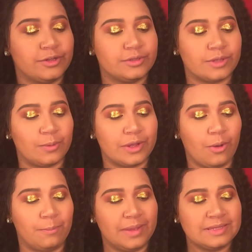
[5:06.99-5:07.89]
So we
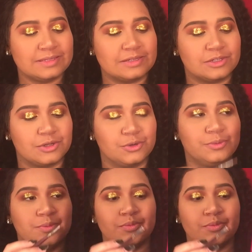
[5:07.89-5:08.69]
gonna mix the two